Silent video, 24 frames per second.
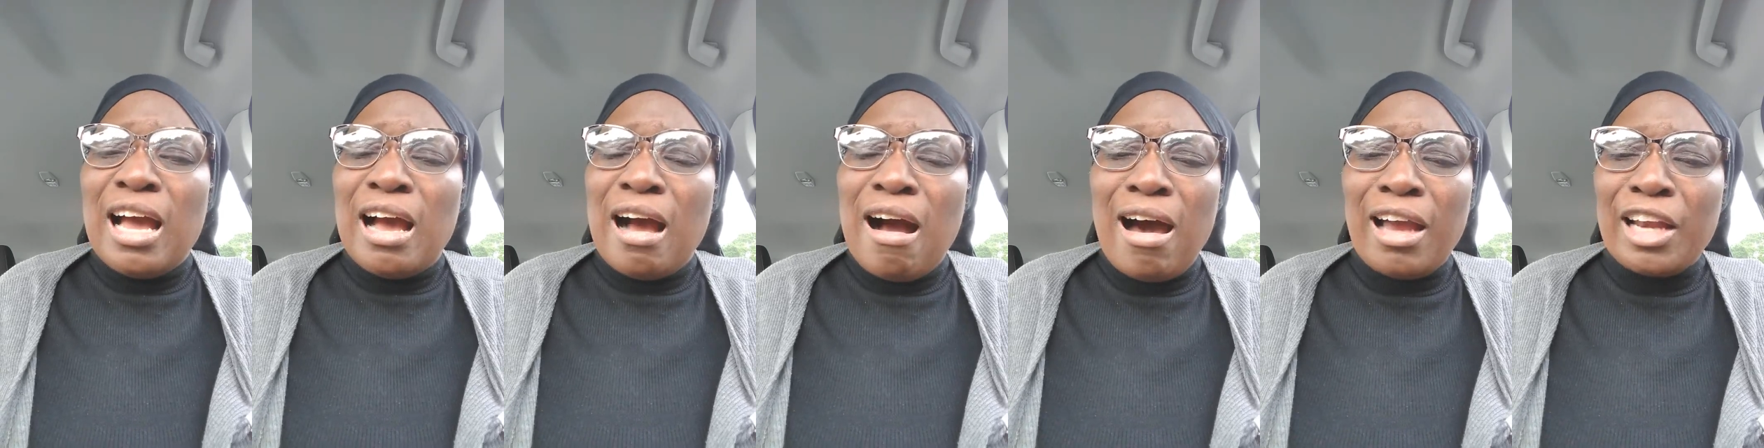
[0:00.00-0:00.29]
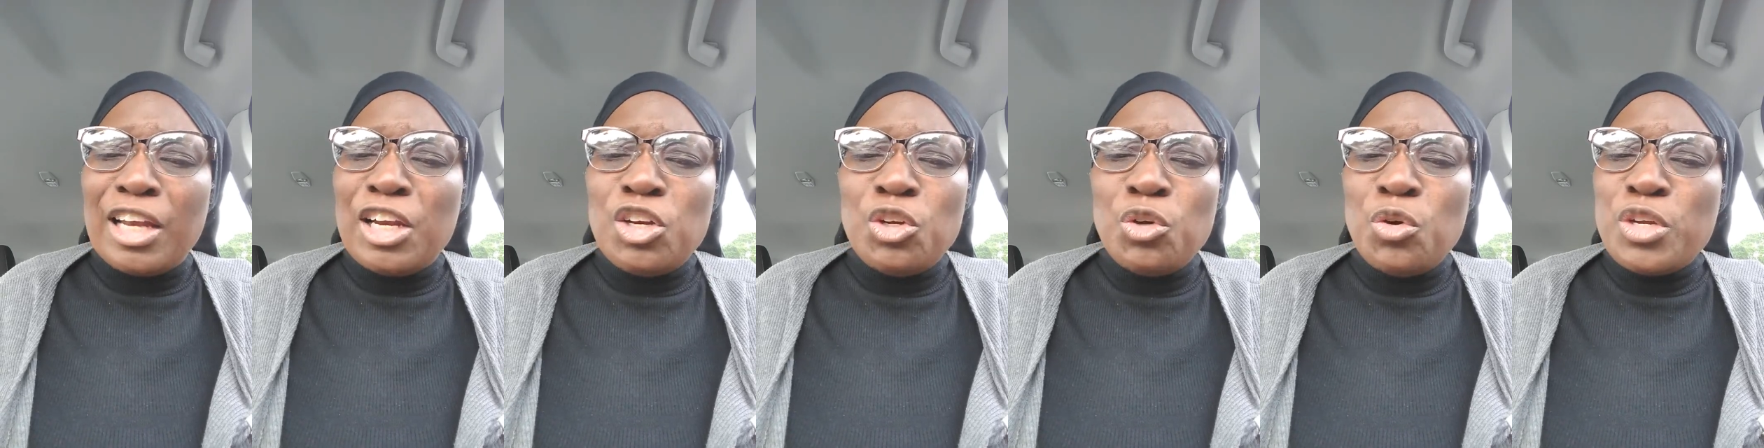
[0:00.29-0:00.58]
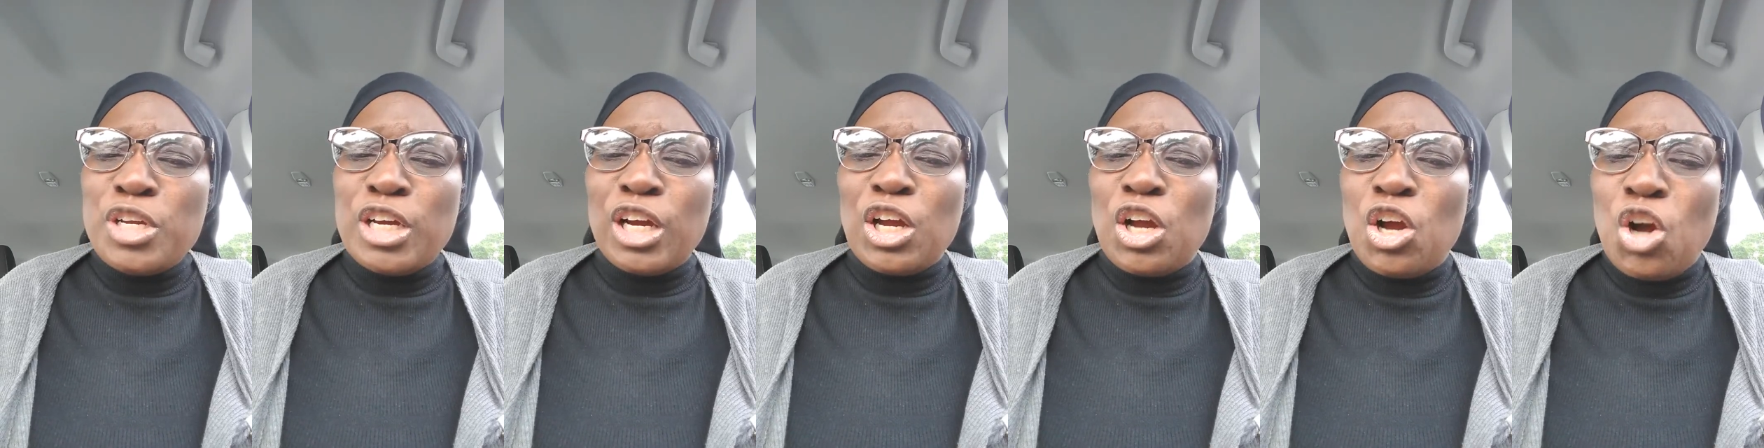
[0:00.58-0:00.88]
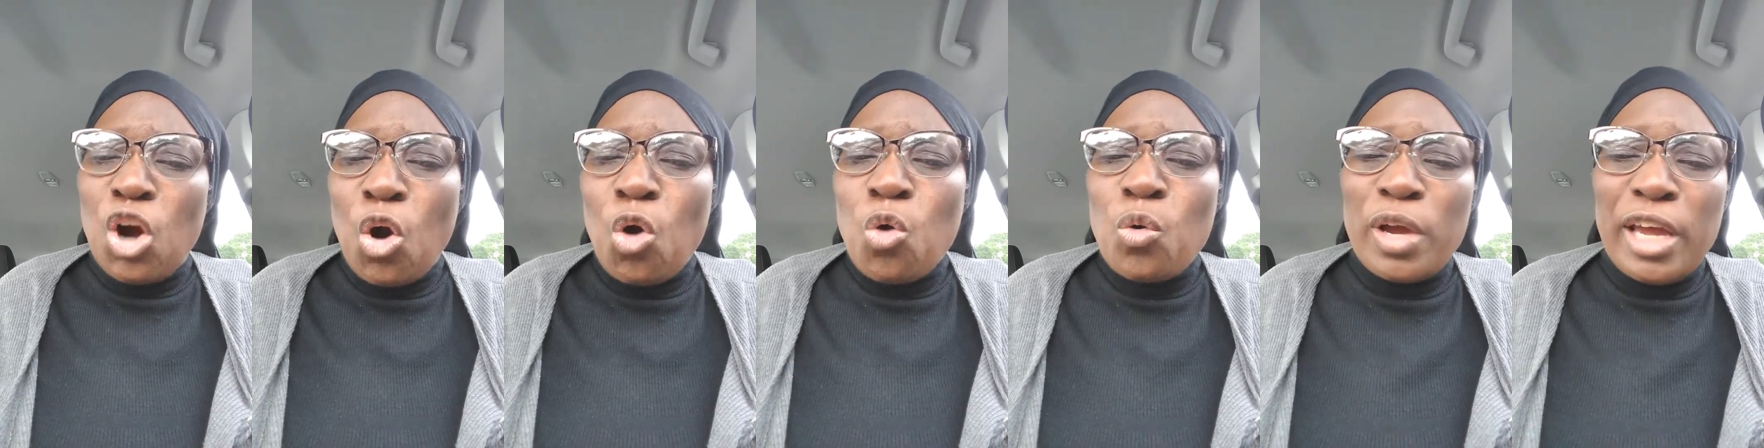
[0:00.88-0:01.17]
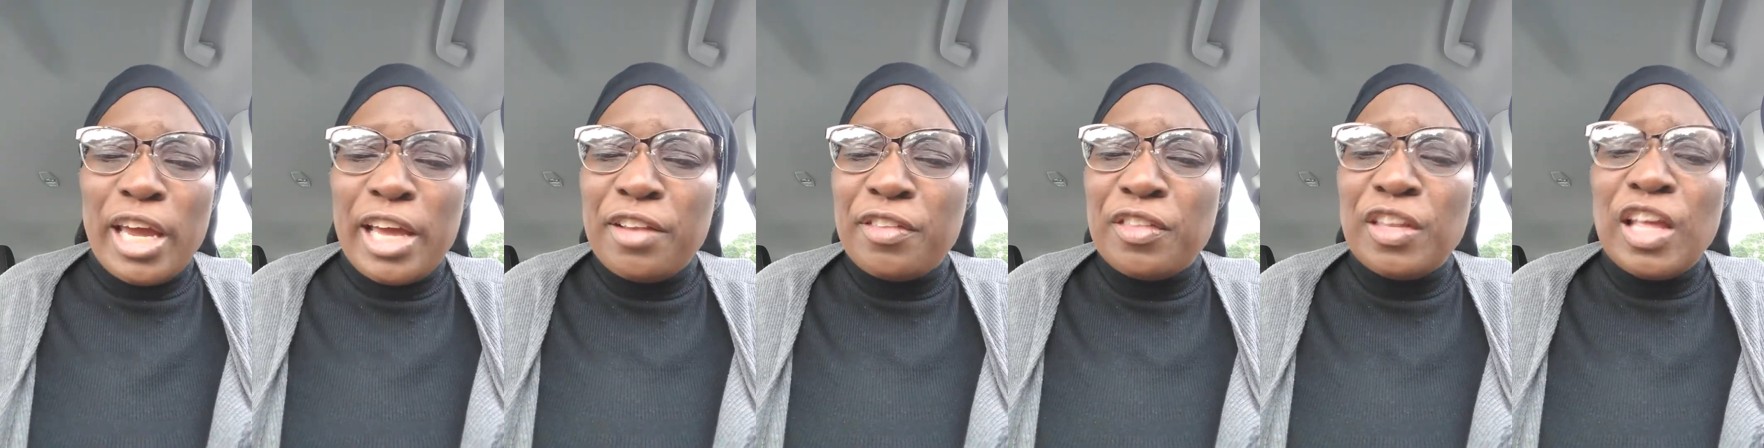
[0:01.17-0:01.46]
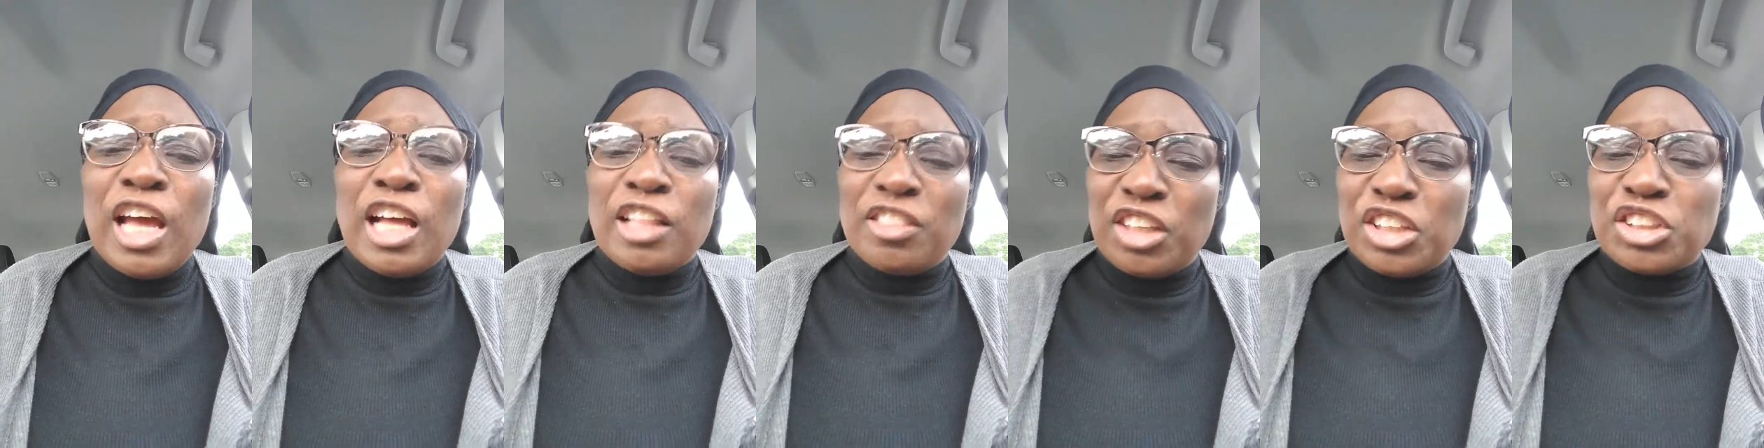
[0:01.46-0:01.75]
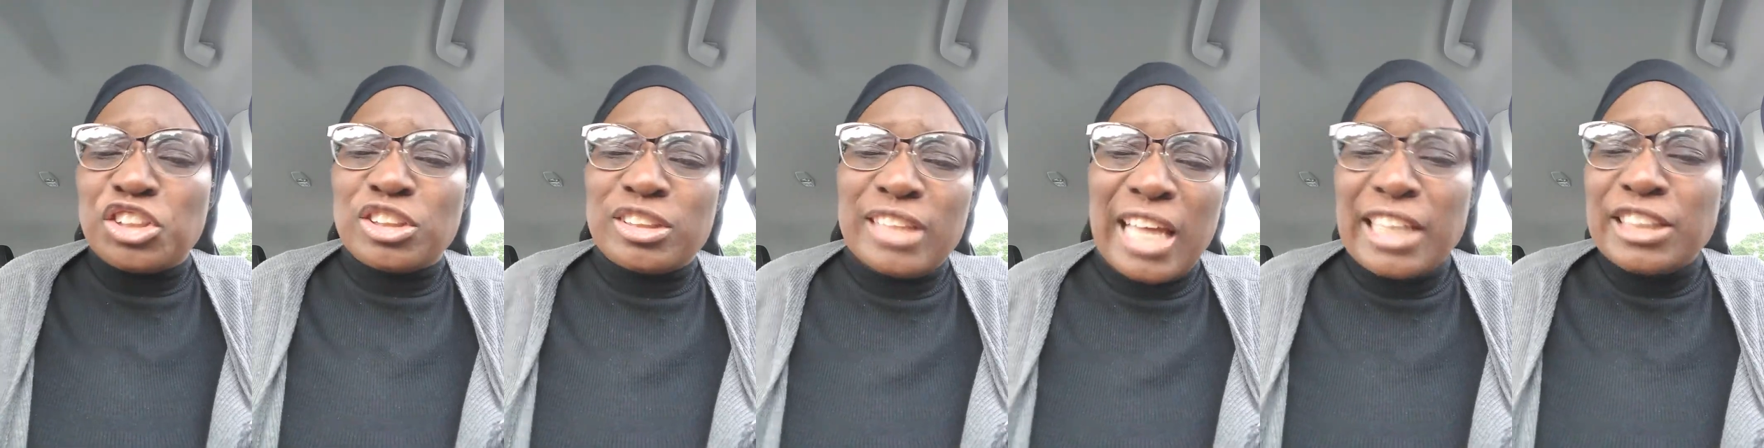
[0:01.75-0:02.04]
hallelujah go in
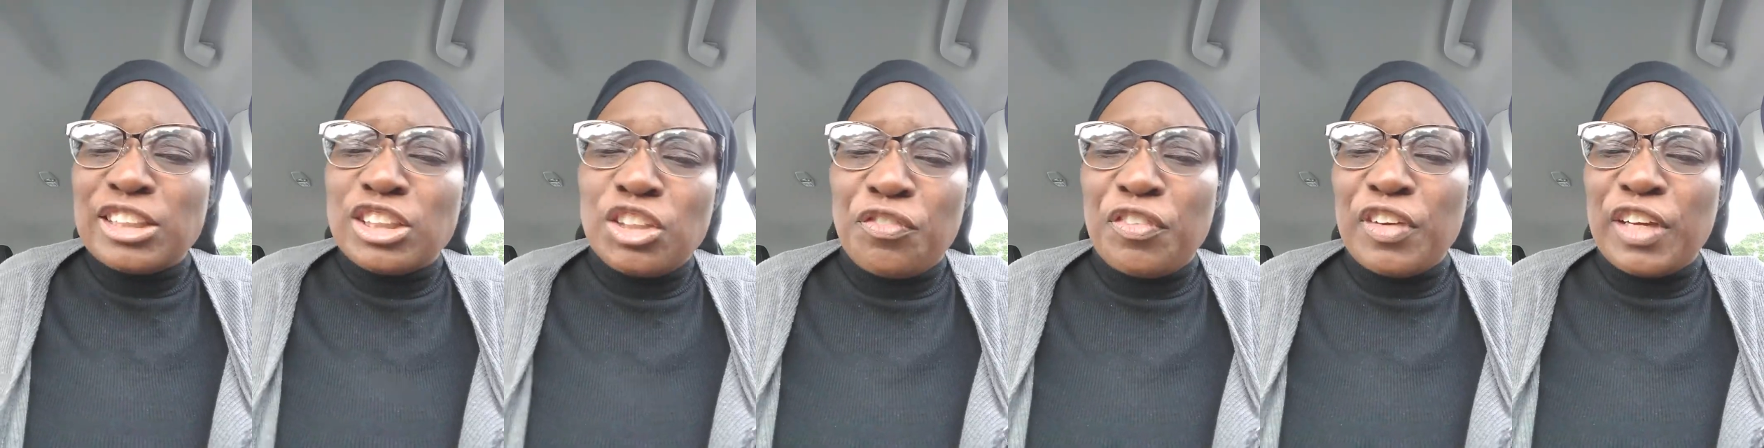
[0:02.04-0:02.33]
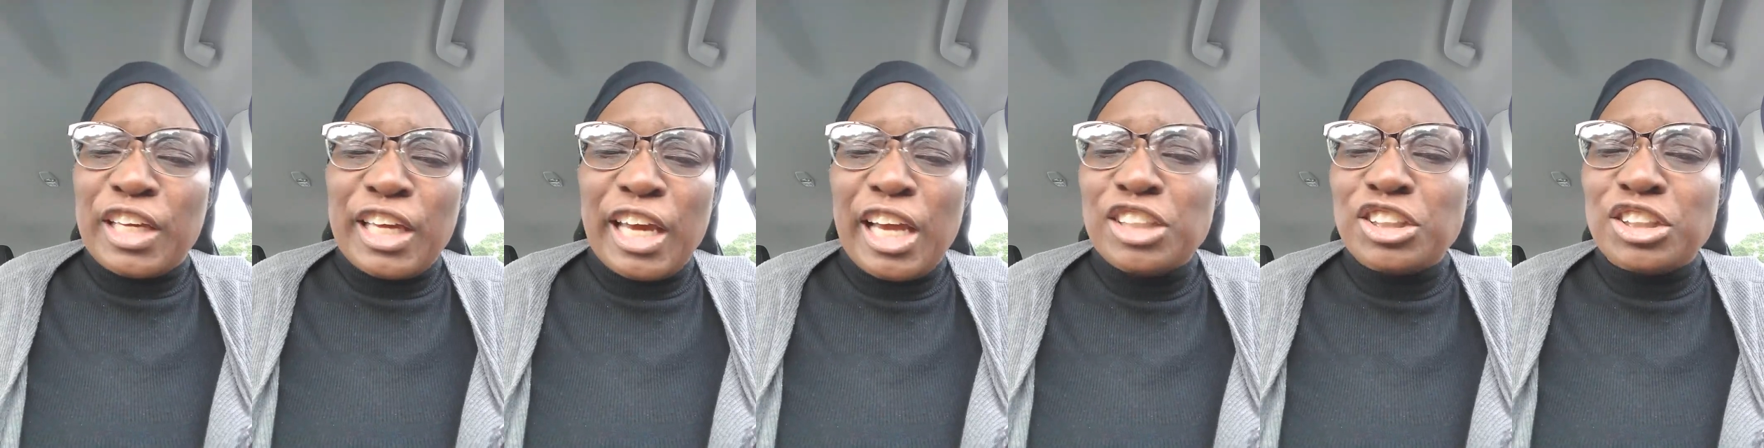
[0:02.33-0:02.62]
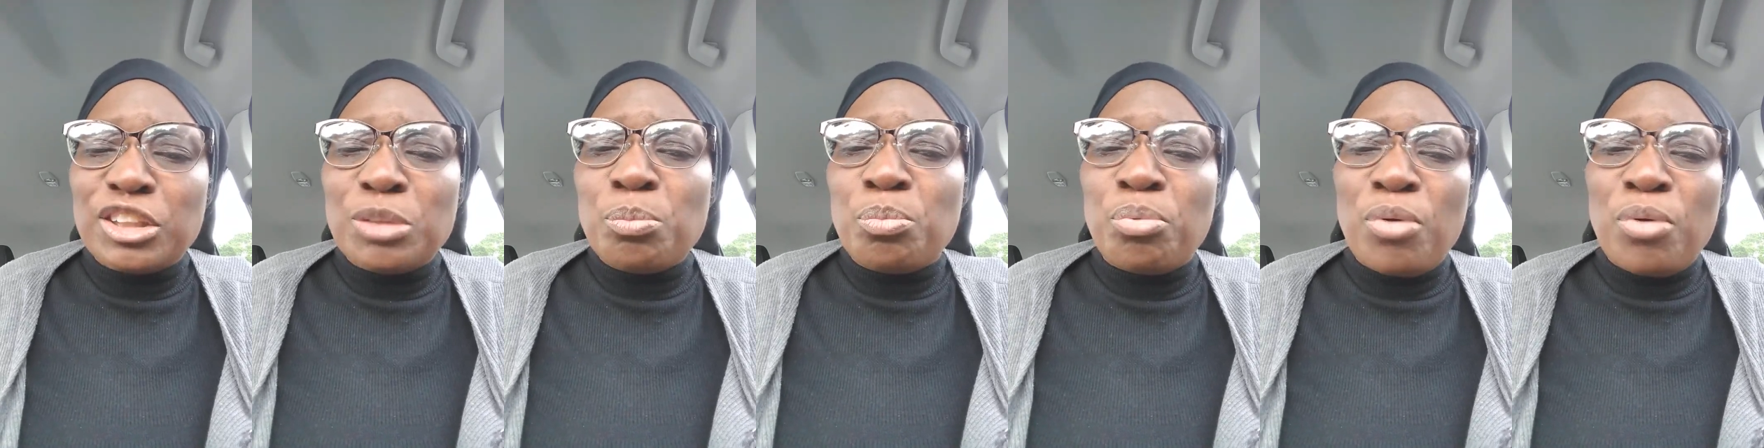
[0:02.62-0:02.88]
the sanctification